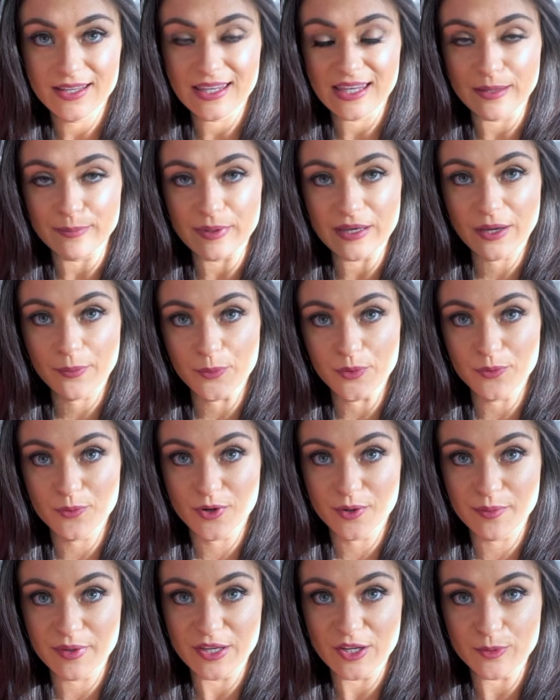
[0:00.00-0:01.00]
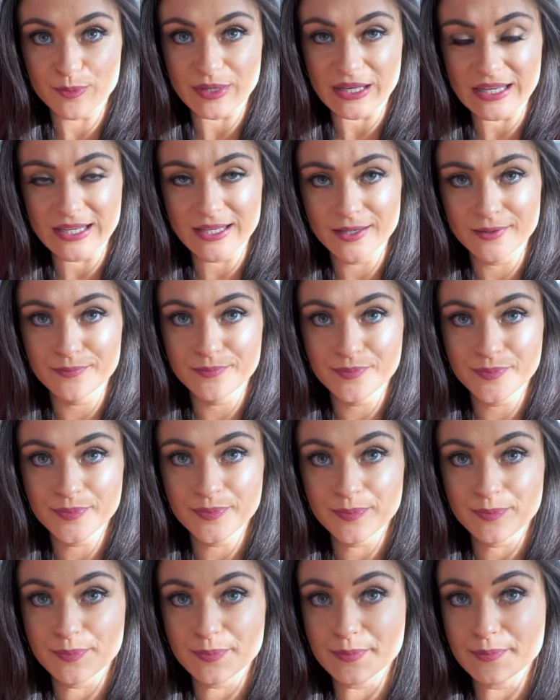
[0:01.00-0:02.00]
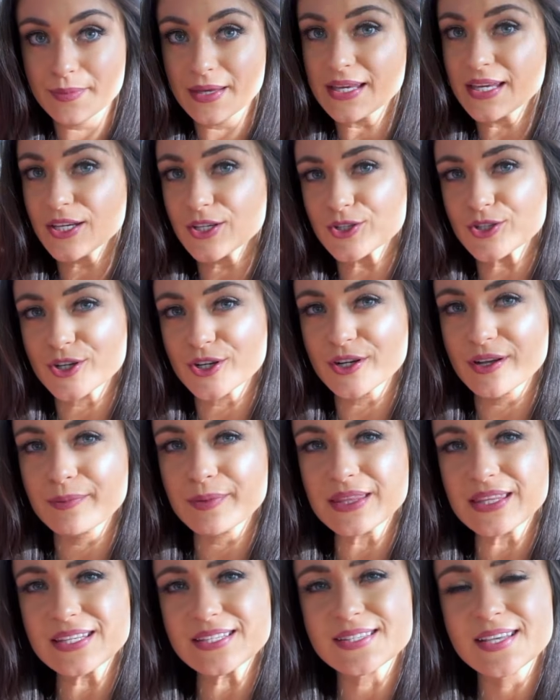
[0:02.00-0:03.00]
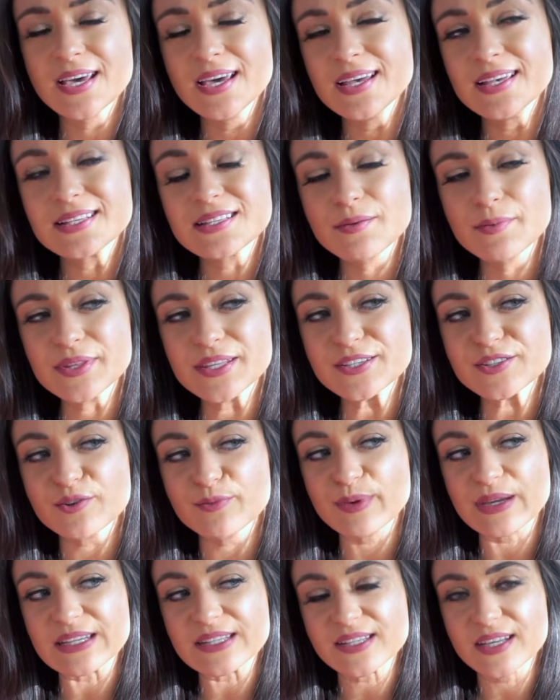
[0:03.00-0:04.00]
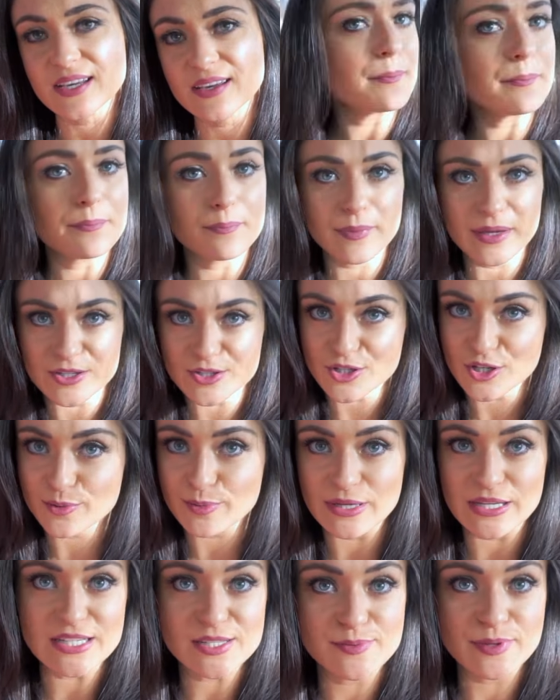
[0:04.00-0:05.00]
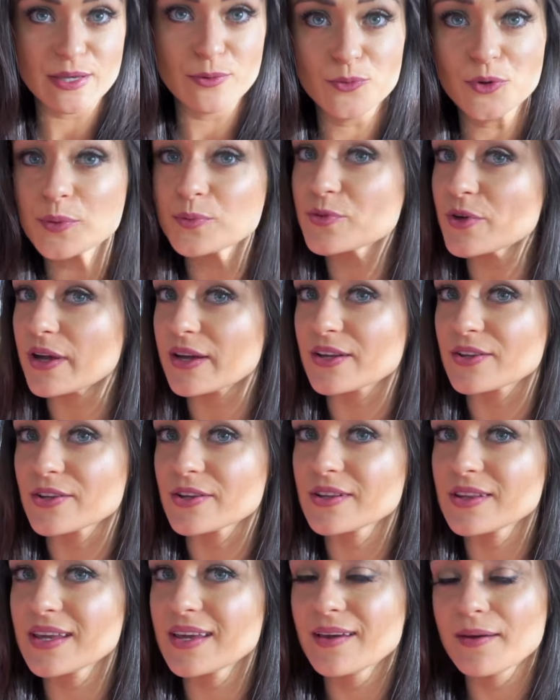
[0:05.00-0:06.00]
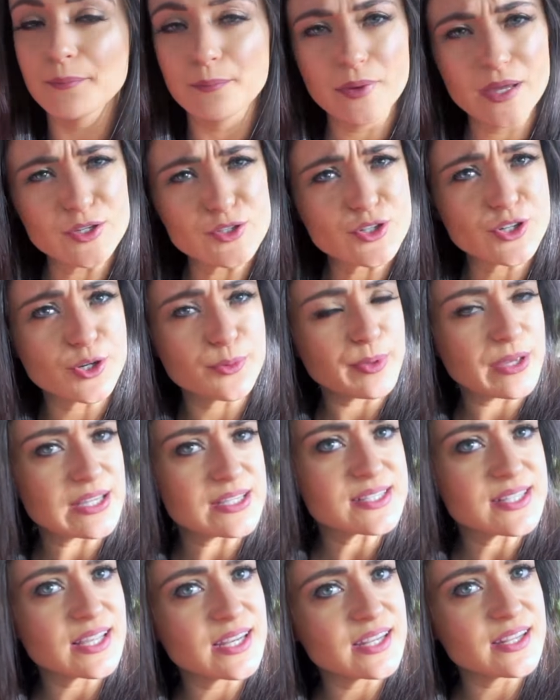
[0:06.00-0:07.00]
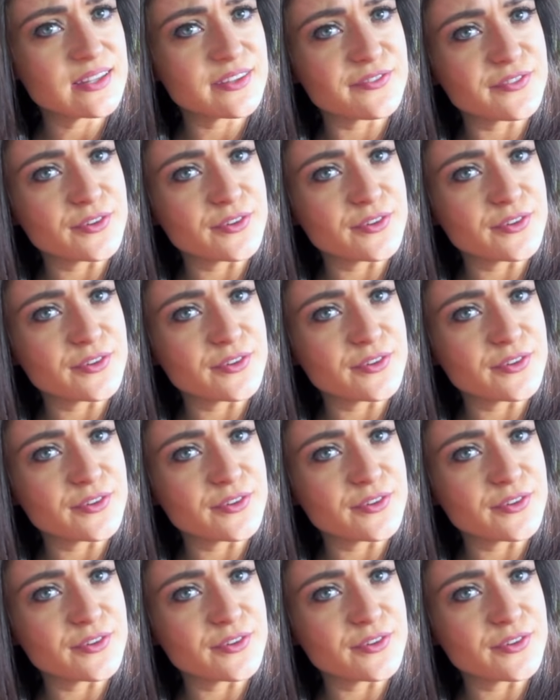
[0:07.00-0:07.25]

Keeping up with worming your pig, making sure, some of these are basic. Make sure your pig is being wormed regularly. Make sure your pig is getting the